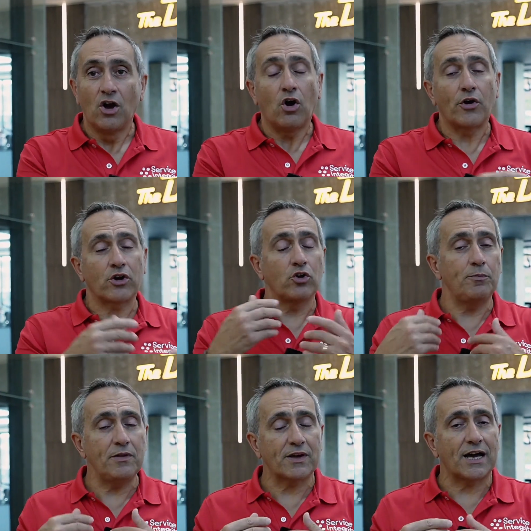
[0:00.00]
Or it could
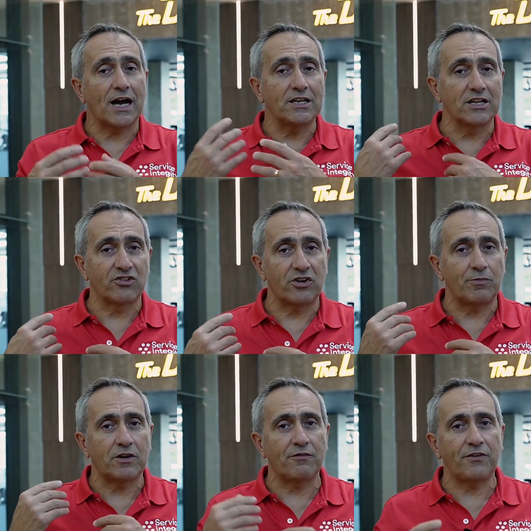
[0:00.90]
be in the car dealership. The
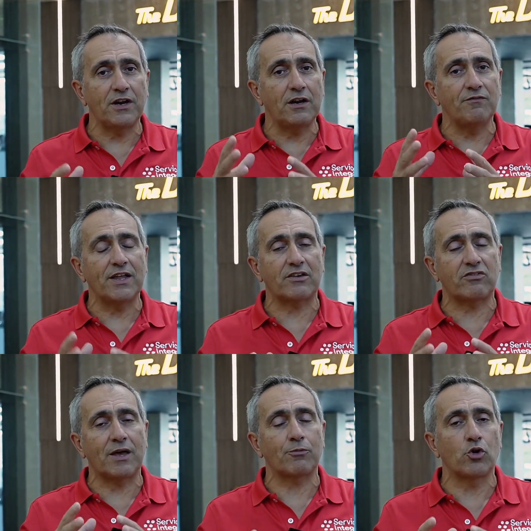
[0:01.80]
definitive next
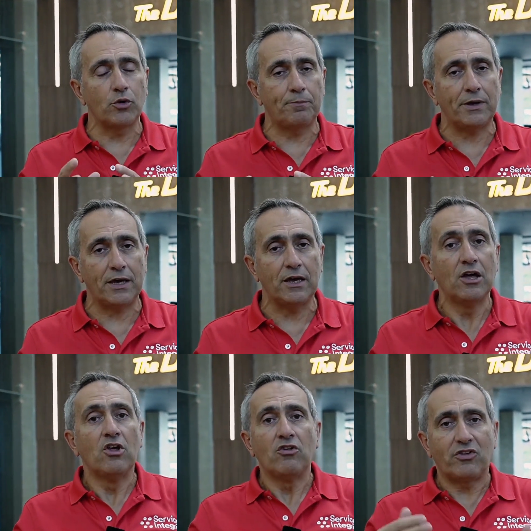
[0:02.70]
step could be
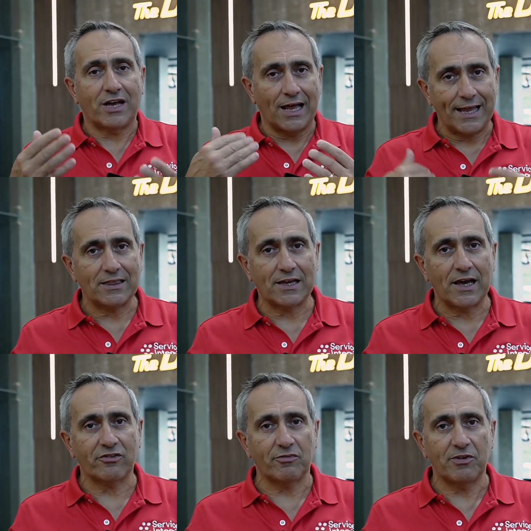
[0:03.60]
to collect the
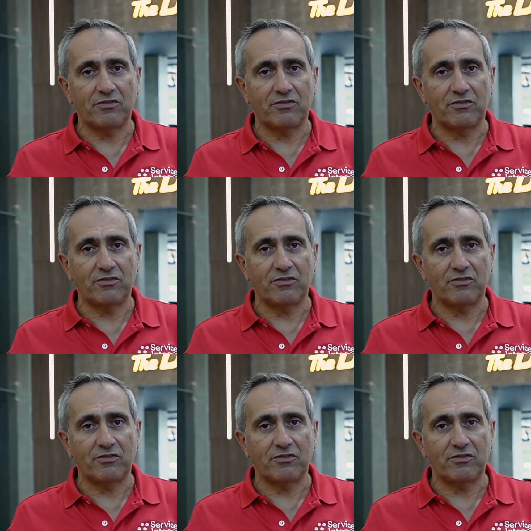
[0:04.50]
customer's